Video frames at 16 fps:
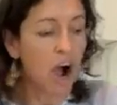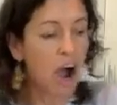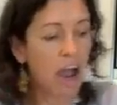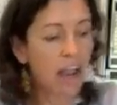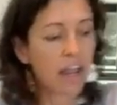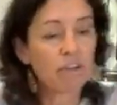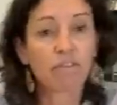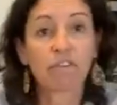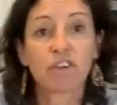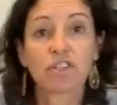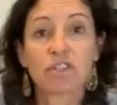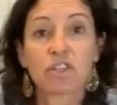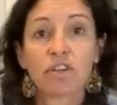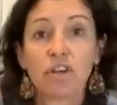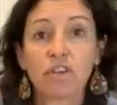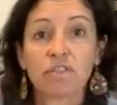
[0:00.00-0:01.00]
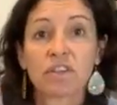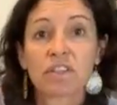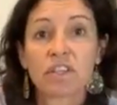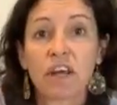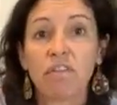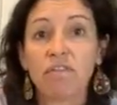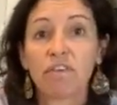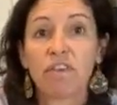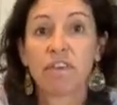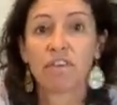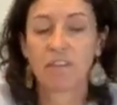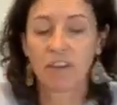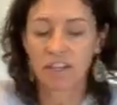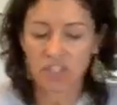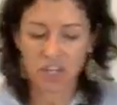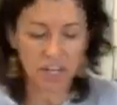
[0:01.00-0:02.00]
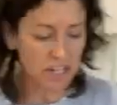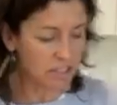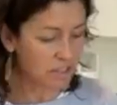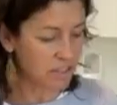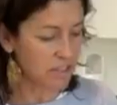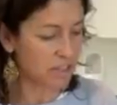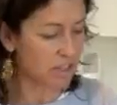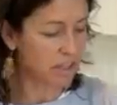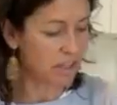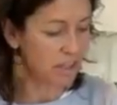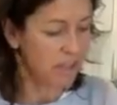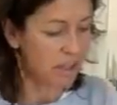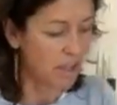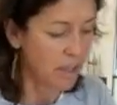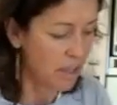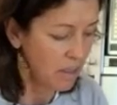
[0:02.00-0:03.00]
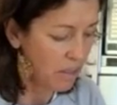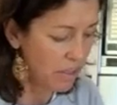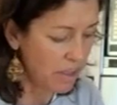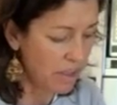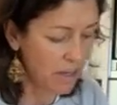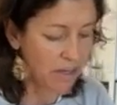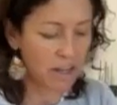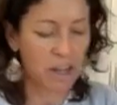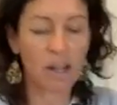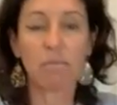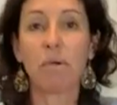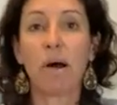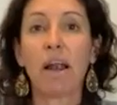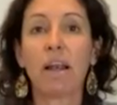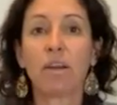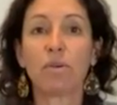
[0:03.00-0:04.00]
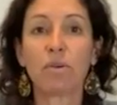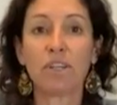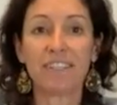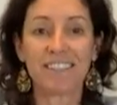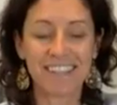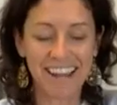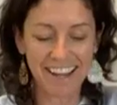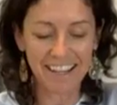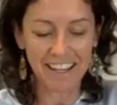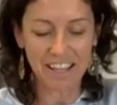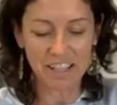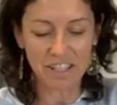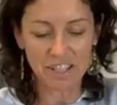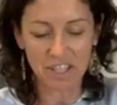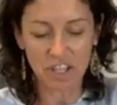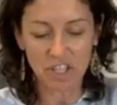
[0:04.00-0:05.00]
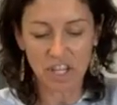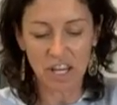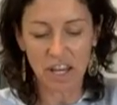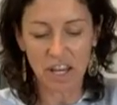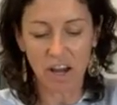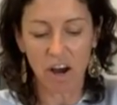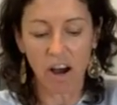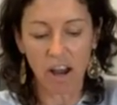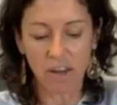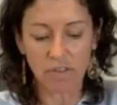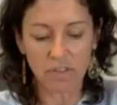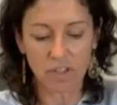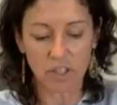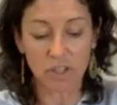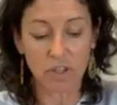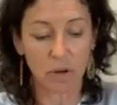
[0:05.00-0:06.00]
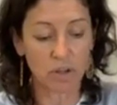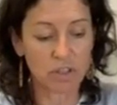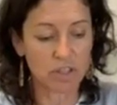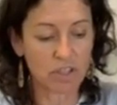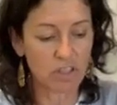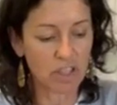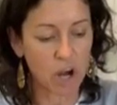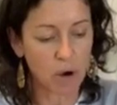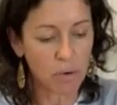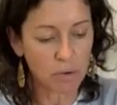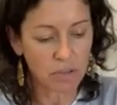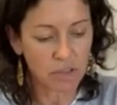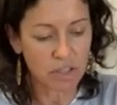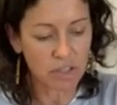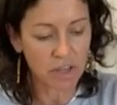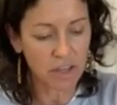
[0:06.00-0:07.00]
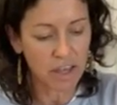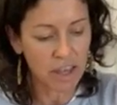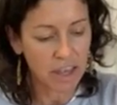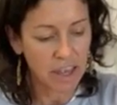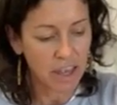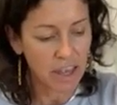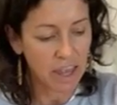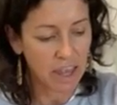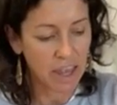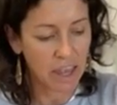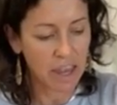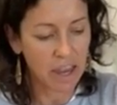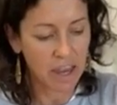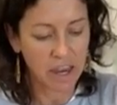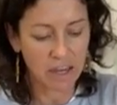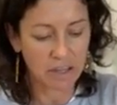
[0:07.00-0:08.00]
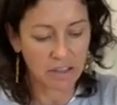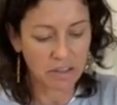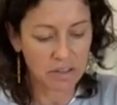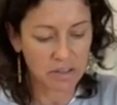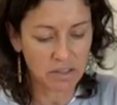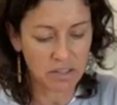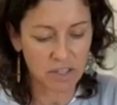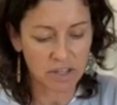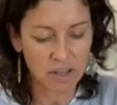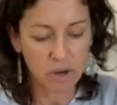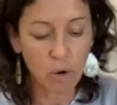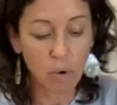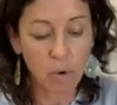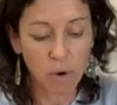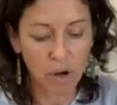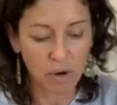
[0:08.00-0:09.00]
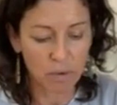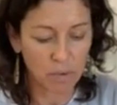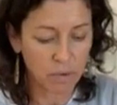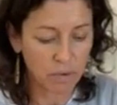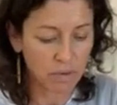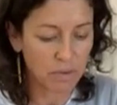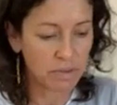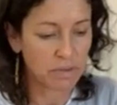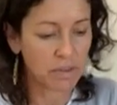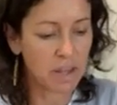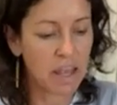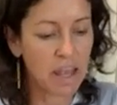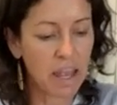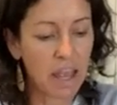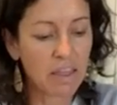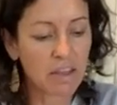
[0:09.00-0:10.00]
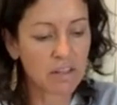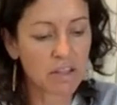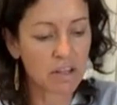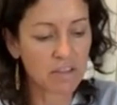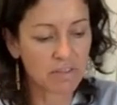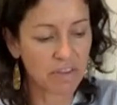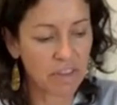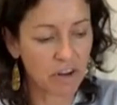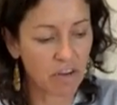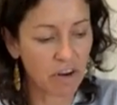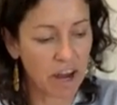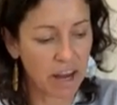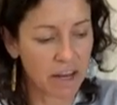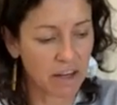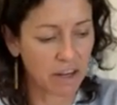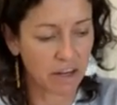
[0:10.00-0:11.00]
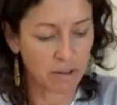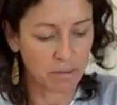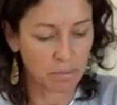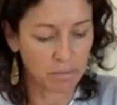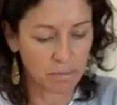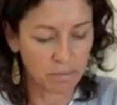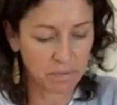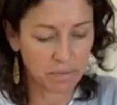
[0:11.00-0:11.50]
I have reserved some for the veggies. Then in my little container dish here, I have just got salt and oil, and this is for the crackling.